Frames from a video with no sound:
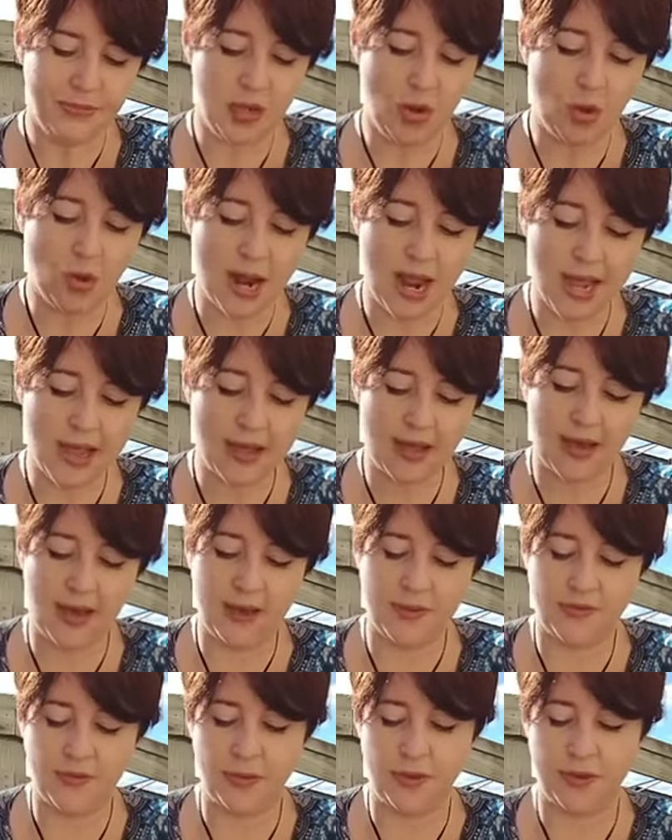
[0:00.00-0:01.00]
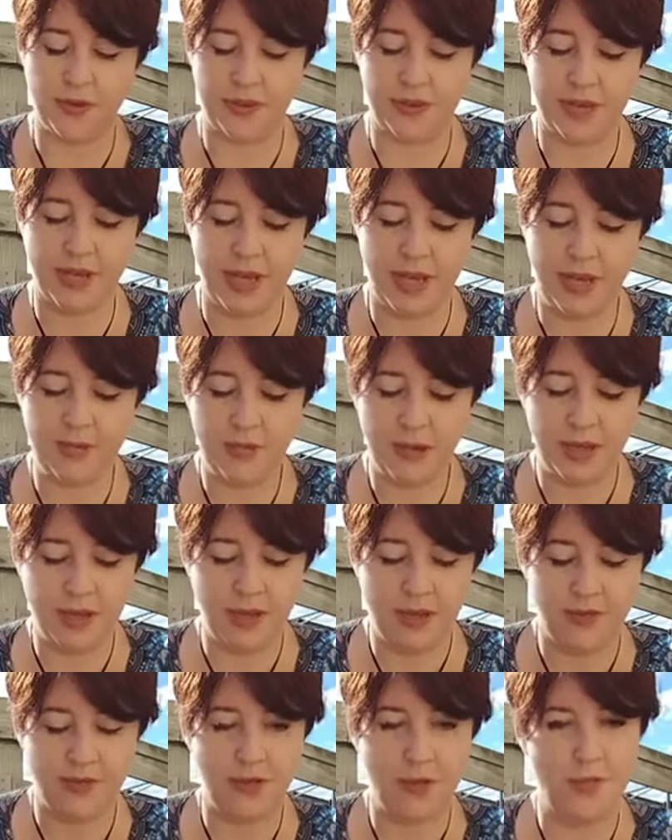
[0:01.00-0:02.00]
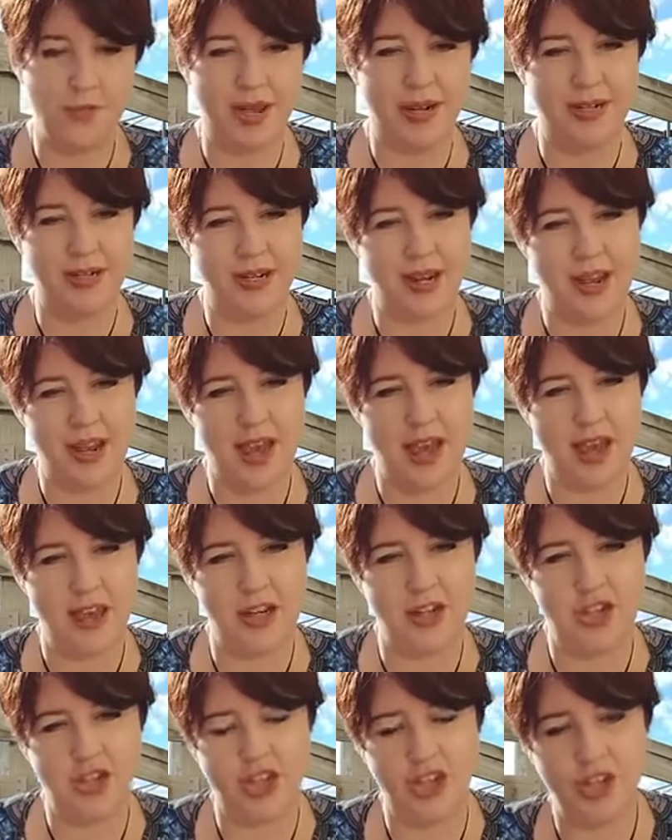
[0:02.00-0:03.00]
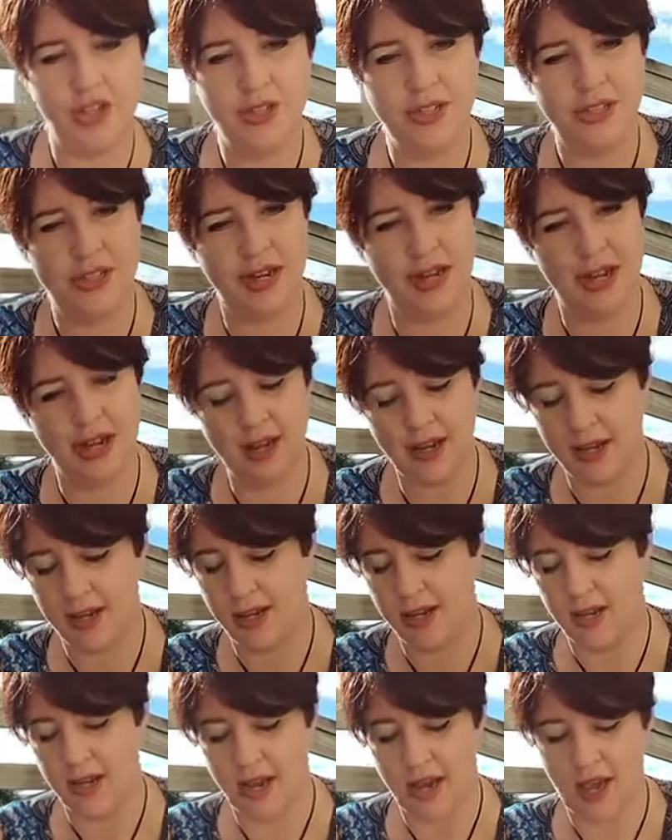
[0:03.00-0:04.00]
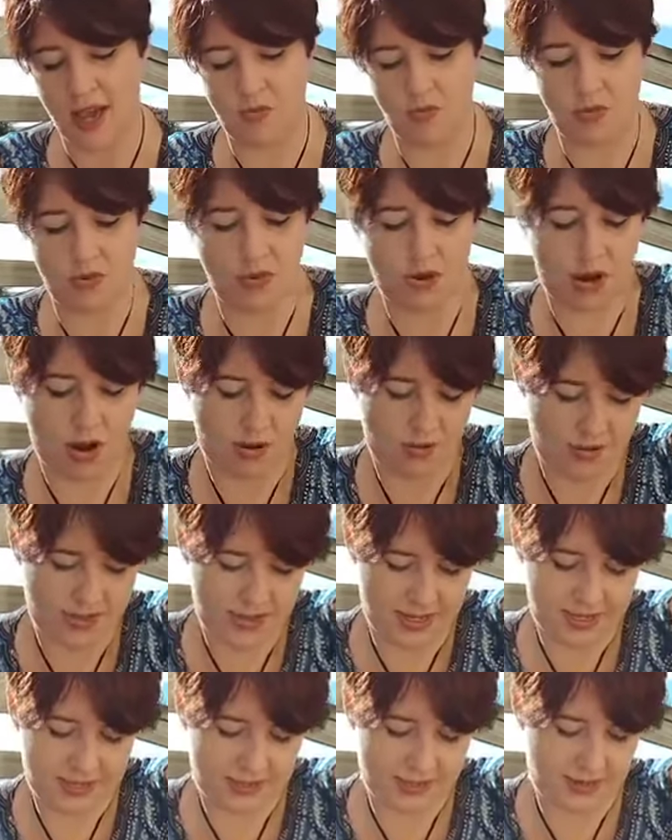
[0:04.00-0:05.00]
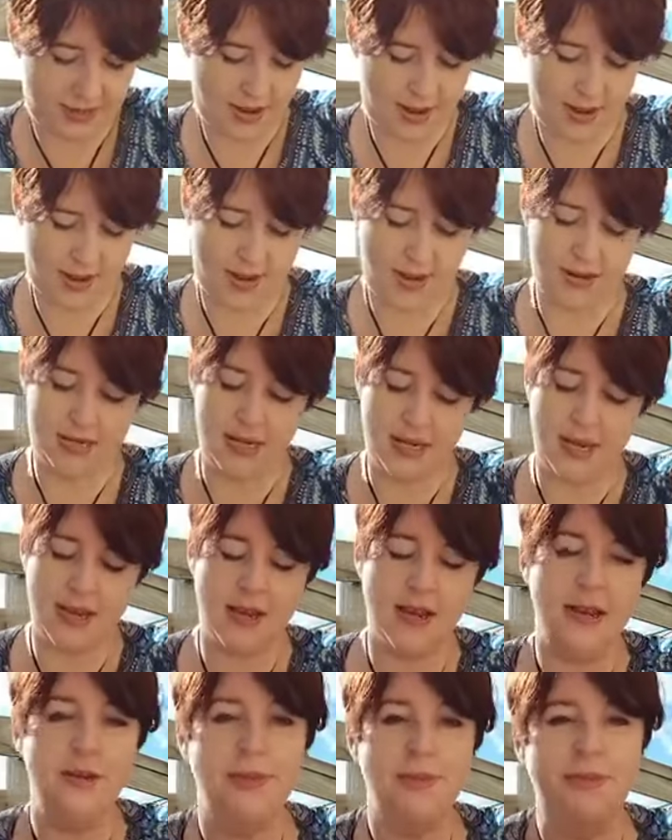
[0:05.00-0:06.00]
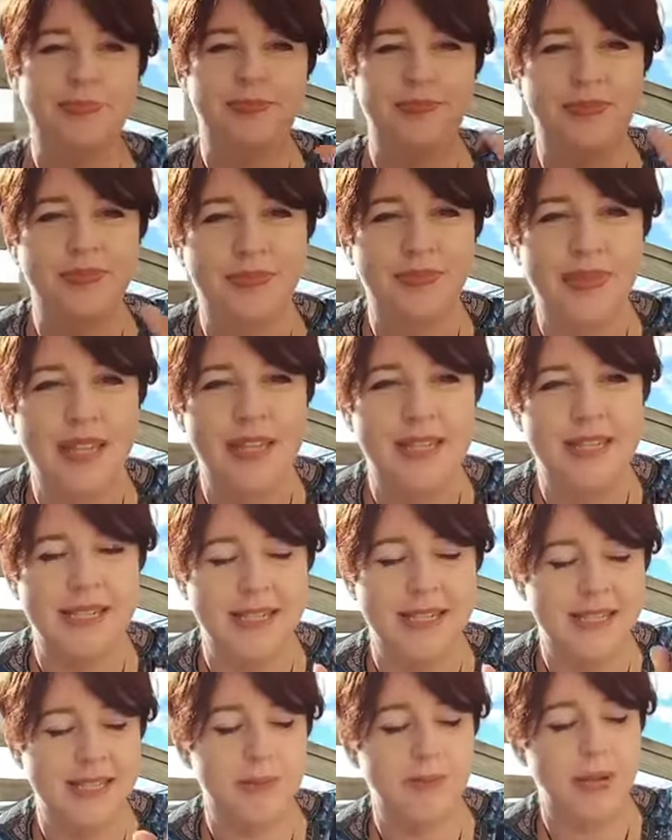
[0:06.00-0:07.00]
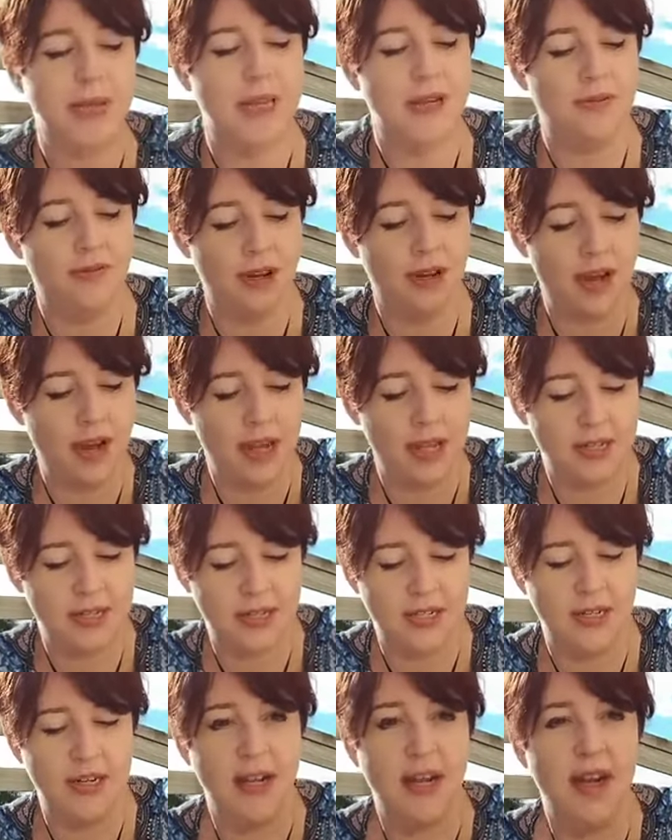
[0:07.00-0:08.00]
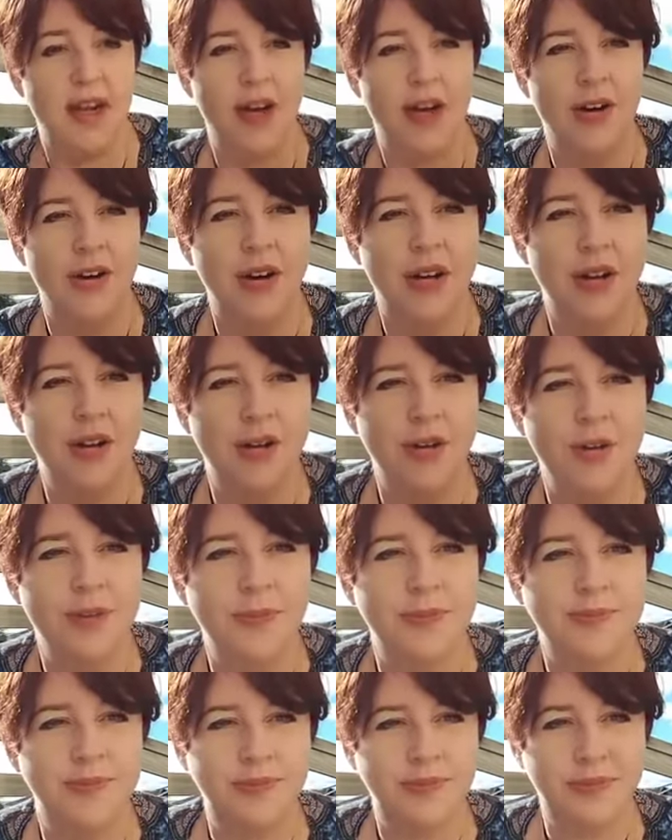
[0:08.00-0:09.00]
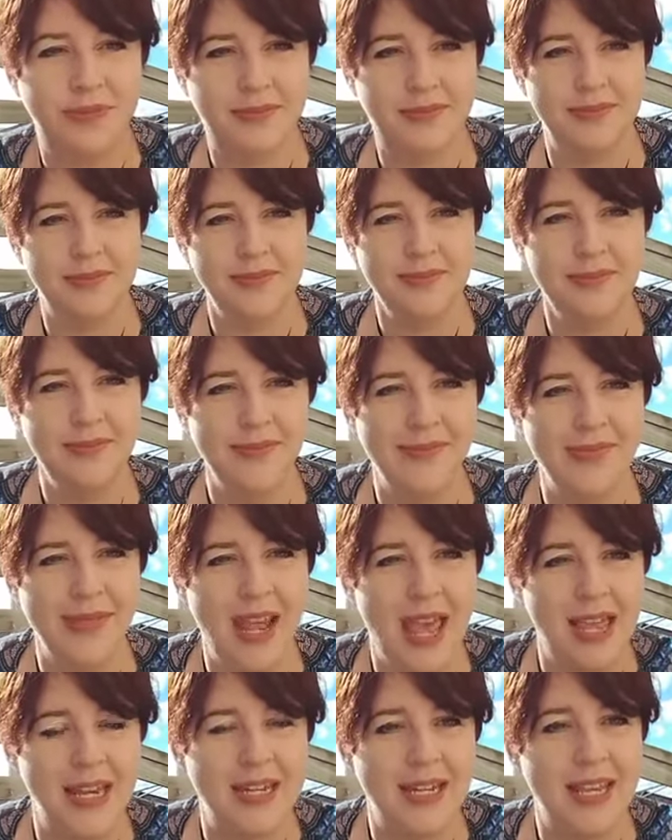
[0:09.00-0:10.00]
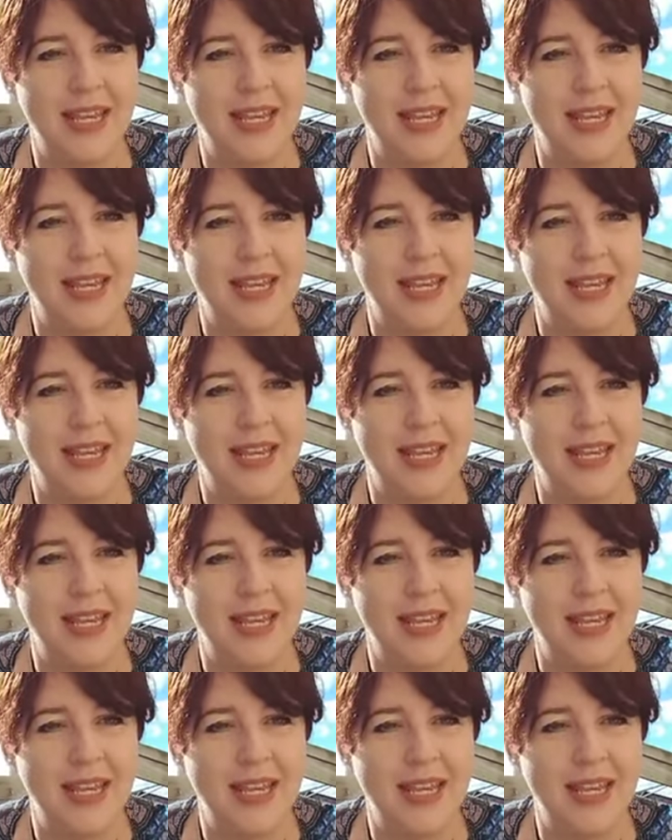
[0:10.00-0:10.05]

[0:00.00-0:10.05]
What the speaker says: or a card for the theme for Monday and Tuesday. And we'll go with this card here. It's a Speed of Light Oracle, and